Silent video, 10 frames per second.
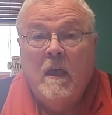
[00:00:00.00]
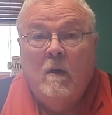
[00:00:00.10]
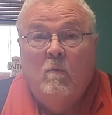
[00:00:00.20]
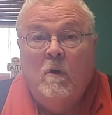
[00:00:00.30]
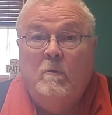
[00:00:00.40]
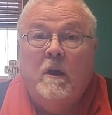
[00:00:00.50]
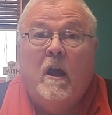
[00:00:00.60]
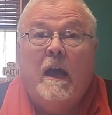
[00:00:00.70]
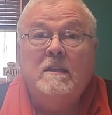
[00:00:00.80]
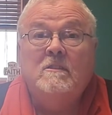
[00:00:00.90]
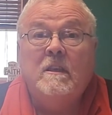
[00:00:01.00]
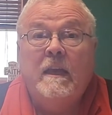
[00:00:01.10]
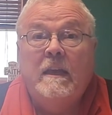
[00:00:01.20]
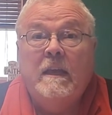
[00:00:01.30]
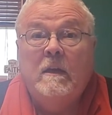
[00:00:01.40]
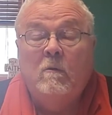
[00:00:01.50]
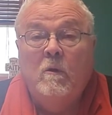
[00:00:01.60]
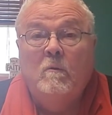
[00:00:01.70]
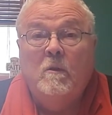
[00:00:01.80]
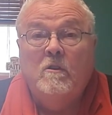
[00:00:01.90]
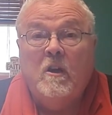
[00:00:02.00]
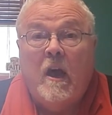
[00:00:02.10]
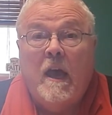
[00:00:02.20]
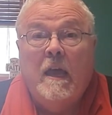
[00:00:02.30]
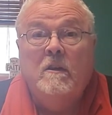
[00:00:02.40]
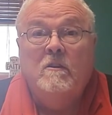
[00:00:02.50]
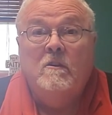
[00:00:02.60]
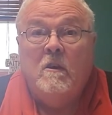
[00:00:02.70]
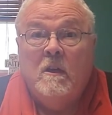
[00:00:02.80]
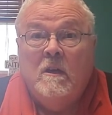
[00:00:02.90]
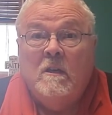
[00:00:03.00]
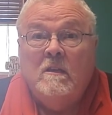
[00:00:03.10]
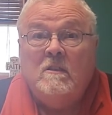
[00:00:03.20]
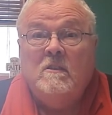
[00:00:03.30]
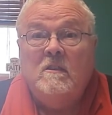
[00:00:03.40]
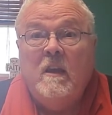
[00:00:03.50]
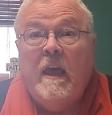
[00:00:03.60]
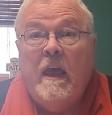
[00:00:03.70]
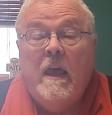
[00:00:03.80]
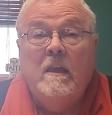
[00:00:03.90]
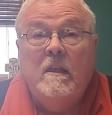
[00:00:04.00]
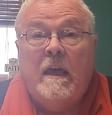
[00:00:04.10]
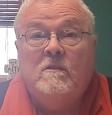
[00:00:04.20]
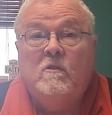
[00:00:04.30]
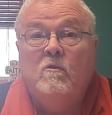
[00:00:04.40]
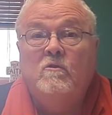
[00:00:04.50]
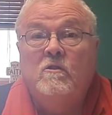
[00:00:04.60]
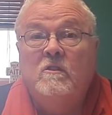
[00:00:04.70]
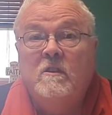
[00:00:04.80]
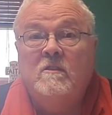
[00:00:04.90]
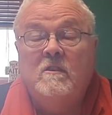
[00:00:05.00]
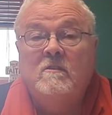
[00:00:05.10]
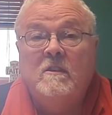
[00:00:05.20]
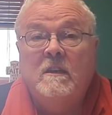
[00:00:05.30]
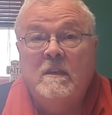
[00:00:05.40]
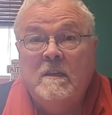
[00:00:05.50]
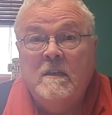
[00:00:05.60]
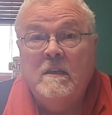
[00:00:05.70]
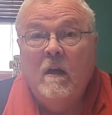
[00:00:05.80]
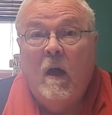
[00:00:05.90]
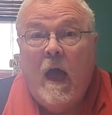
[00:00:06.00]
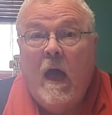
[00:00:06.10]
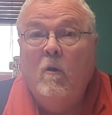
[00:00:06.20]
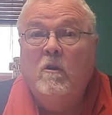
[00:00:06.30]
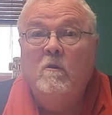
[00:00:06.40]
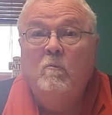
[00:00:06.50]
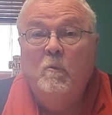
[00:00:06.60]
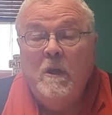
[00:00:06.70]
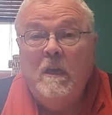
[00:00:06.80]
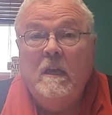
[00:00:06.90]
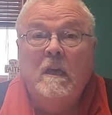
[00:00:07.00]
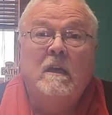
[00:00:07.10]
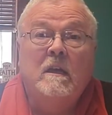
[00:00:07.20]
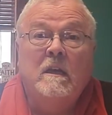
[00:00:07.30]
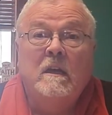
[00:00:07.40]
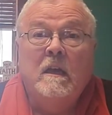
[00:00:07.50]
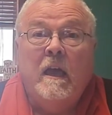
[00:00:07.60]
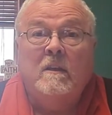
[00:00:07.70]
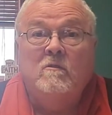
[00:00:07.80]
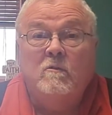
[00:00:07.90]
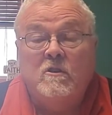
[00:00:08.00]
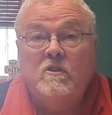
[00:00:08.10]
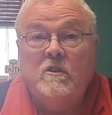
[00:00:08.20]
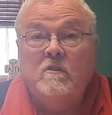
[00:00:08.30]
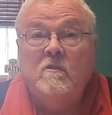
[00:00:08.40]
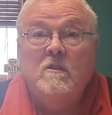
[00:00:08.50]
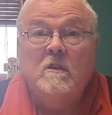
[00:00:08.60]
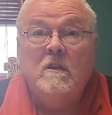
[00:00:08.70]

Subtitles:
When we're isolating, when we're trying to stay that social distancing, how can we as Christians